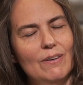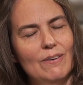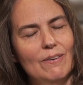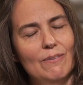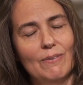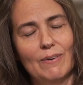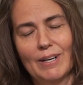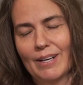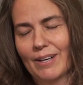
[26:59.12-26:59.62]

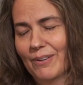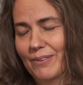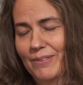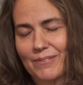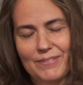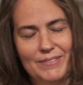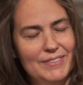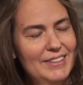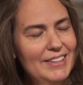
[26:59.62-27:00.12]
Wow.
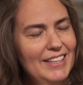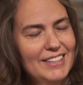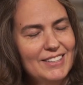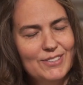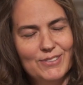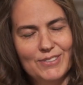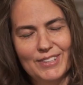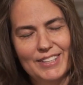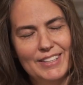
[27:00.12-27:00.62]

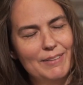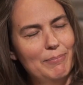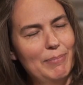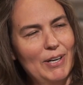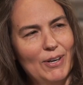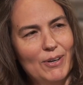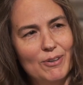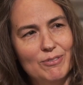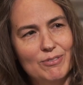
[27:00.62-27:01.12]
That's really
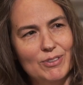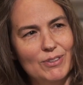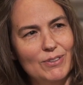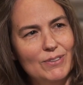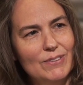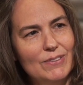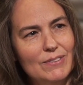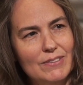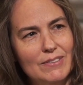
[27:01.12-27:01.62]

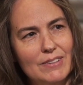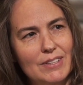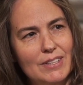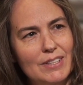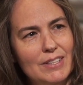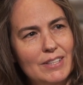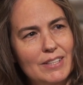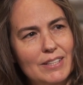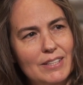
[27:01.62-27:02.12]
powerful.
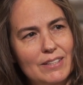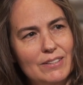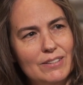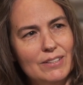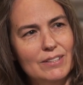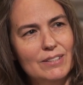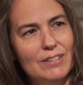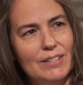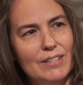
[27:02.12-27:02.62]

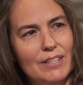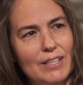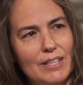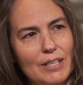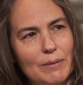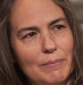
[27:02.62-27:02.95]
Just to think